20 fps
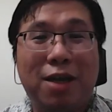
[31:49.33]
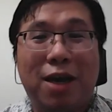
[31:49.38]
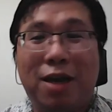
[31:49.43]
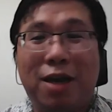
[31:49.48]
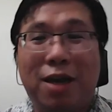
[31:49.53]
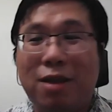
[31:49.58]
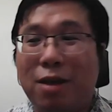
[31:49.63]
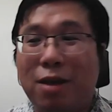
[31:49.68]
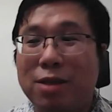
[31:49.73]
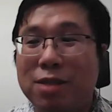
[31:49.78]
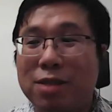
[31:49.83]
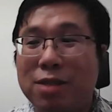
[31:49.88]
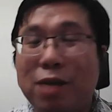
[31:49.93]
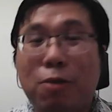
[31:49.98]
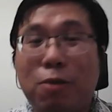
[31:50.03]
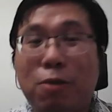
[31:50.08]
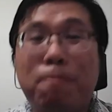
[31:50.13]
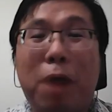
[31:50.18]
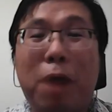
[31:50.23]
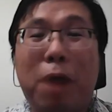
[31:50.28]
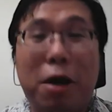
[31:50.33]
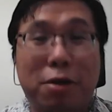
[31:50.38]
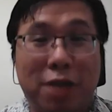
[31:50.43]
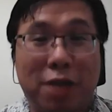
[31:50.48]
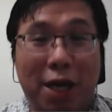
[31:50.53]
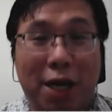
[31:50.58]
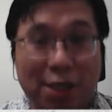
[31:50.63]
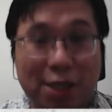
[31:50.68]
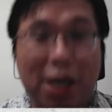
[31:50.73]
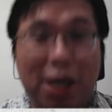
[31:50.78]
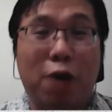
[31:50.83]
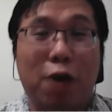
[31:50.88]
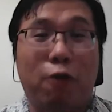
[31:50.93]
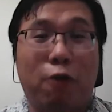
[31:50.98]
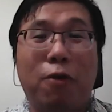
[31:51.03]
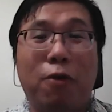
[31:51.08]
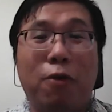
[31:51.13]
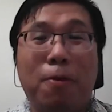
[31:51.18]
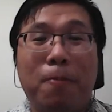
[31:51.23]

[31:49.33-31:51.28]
and start to prioritize health.